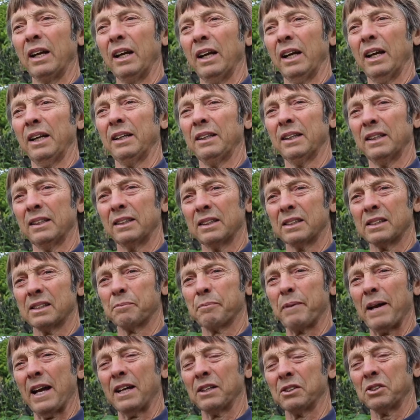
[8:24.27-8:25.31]
And then this
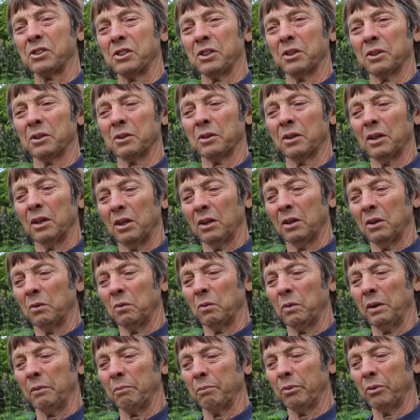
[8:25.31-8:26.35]
past year,
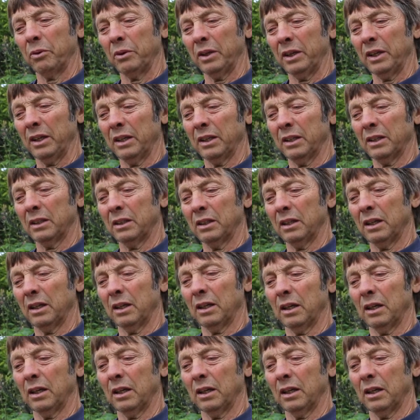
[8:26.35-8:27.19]
we put in